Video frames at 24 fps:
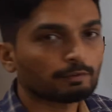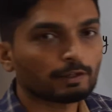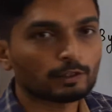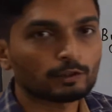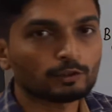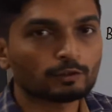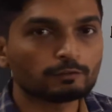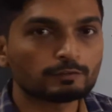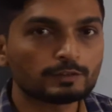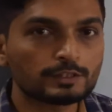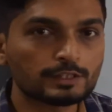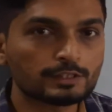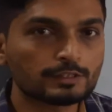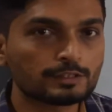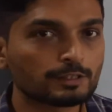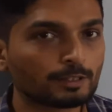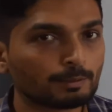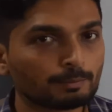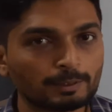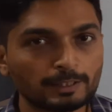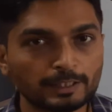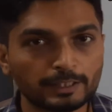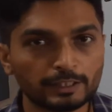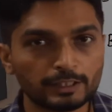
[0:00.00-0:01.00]
the value of this
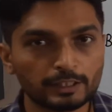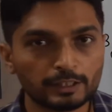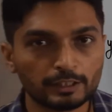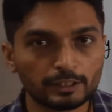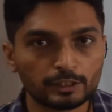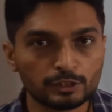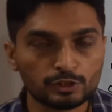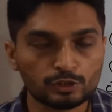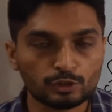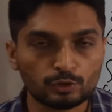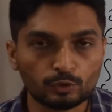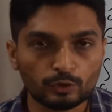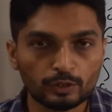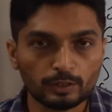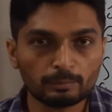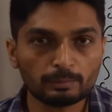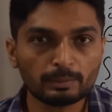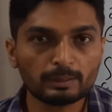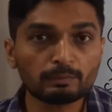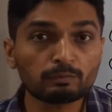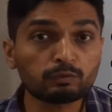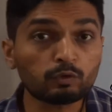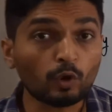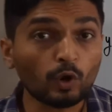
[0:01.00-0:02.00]
double integration, okay?
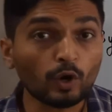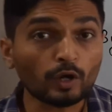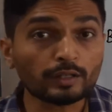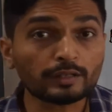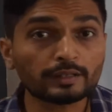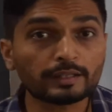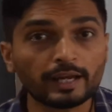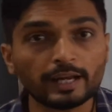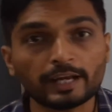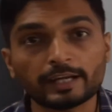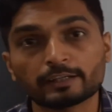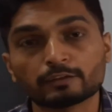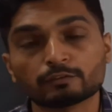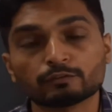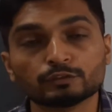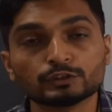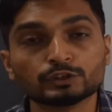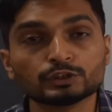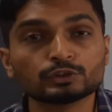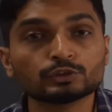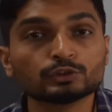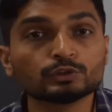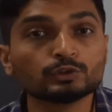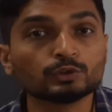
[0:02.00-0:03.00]
But for that,
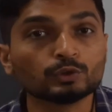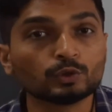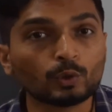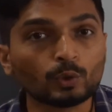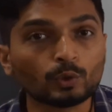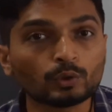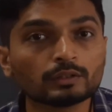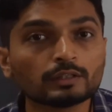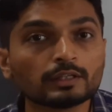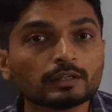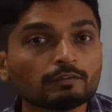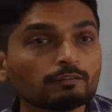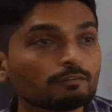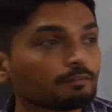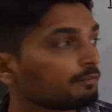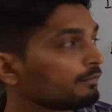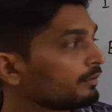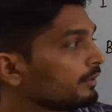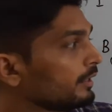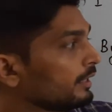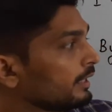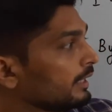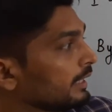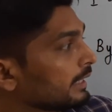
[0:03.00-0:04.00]
we should know the
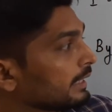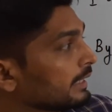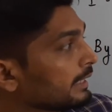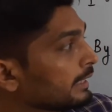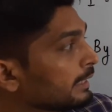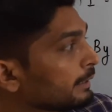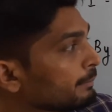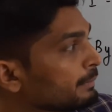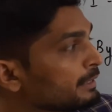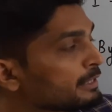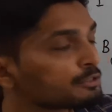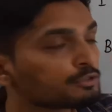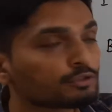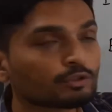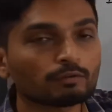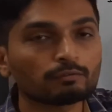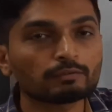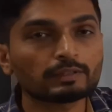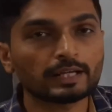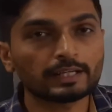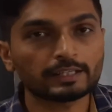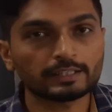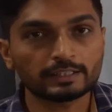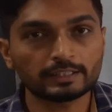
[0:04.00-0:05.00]
limits
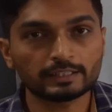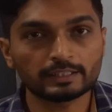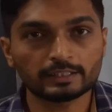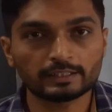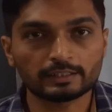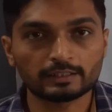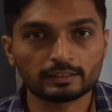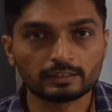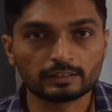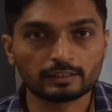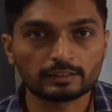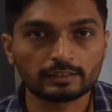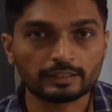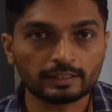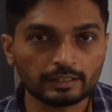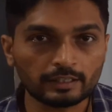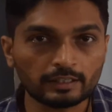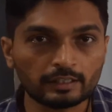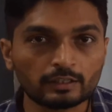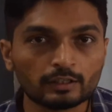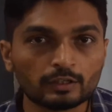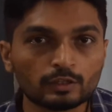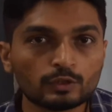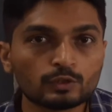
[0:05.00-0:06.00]
of that integral,
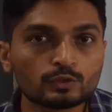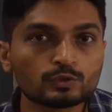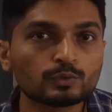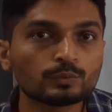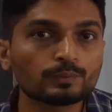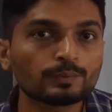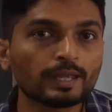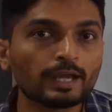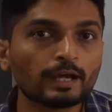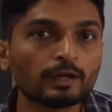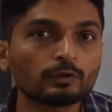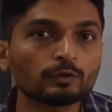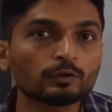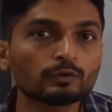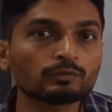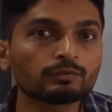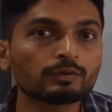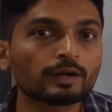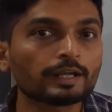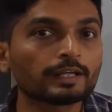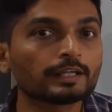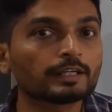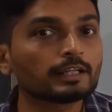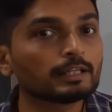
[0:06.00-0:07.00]
getting? So we have to
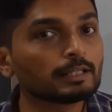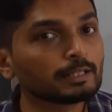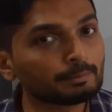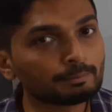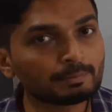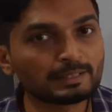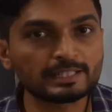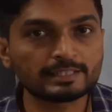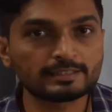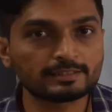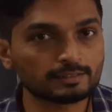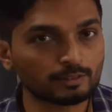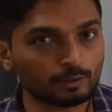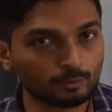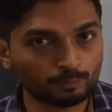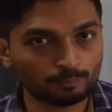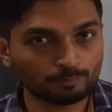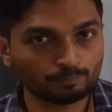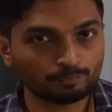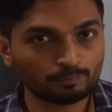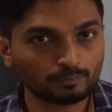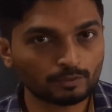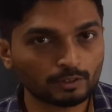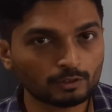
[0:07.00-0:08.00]
find the limits now.
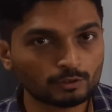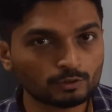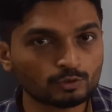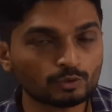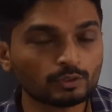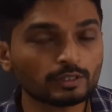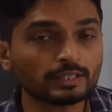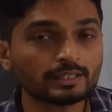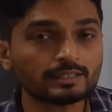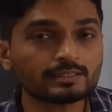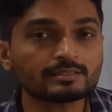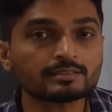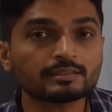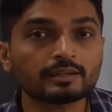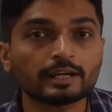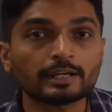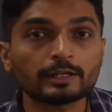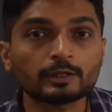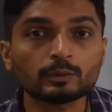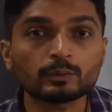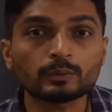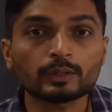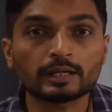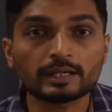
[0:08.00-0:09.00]
So let us
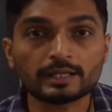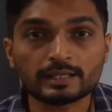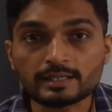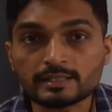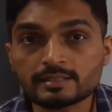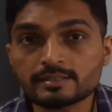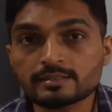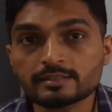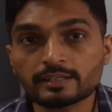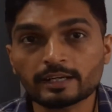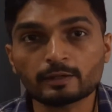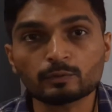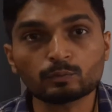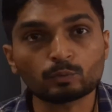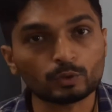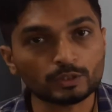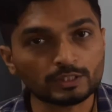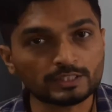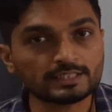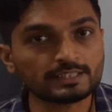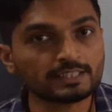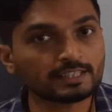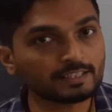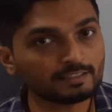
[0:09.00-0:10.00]
try to understand
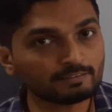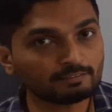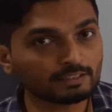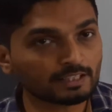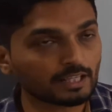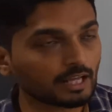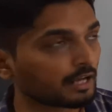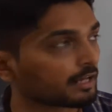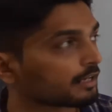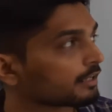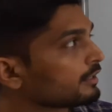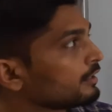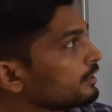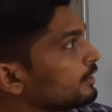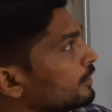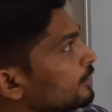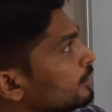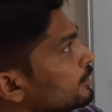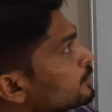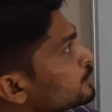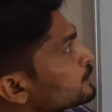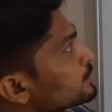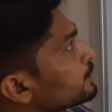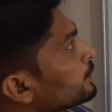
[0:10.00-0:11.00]
what is a given R.
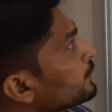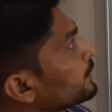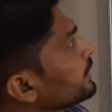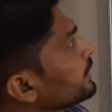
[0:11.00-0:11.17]
So